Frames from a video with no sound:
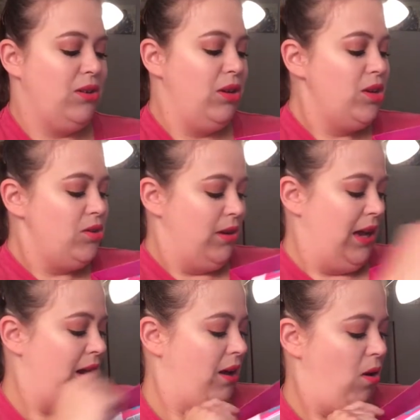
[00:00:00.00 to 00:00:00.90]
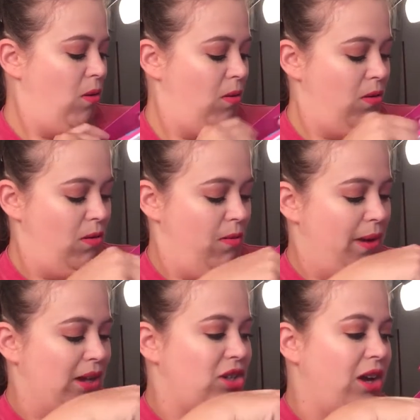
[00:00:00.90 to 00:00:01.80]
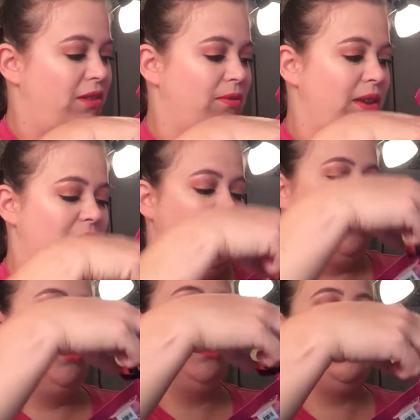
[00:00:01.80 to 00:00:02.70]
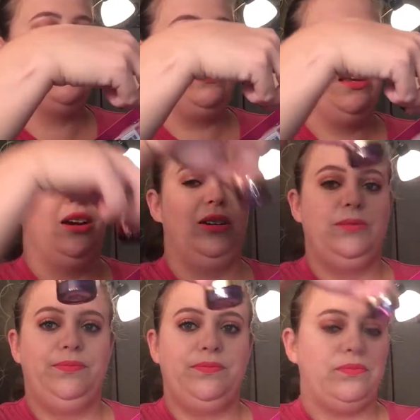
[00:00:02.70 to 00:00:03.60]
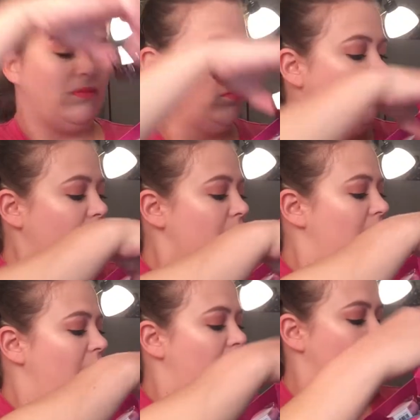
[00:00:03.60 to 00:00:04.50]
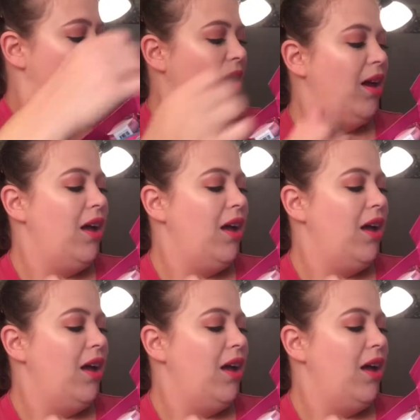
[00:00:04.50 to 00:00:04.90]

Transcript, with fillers: so you do get a whole bunch of really good goodies in here. One